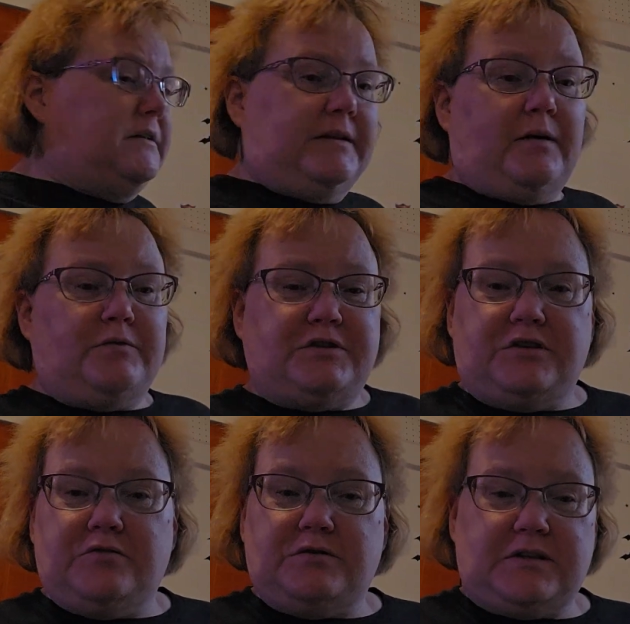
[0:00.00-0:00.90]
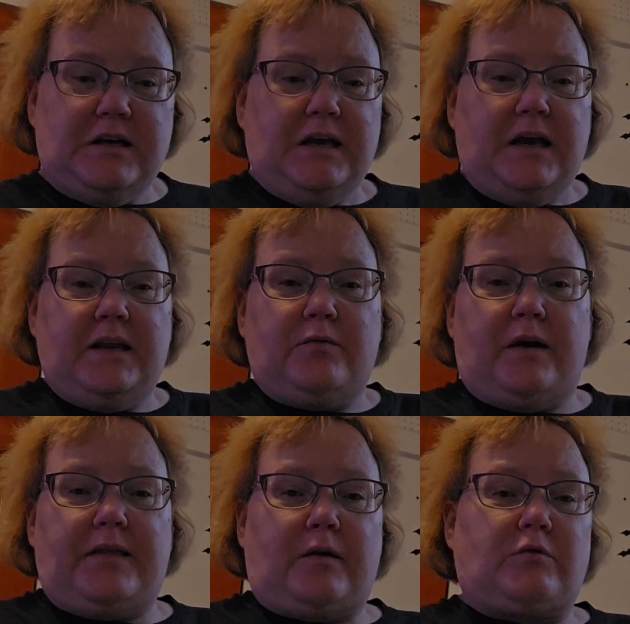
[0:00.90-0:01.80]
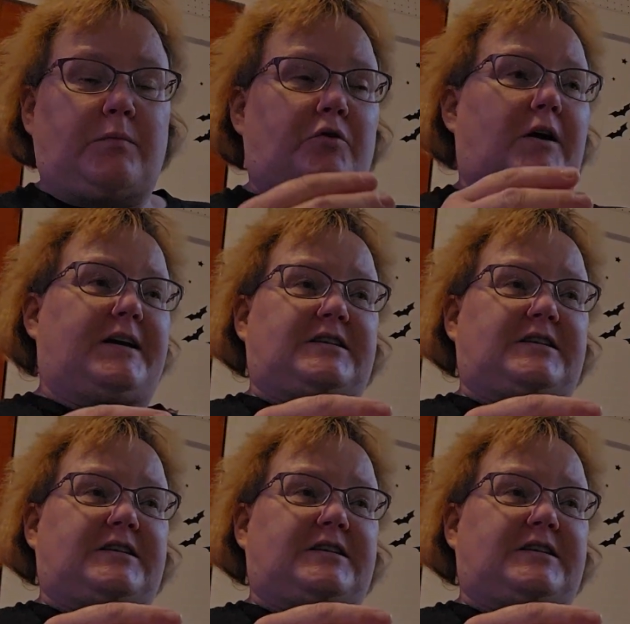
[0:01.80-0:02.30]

that one's used. Anyway, that rubberized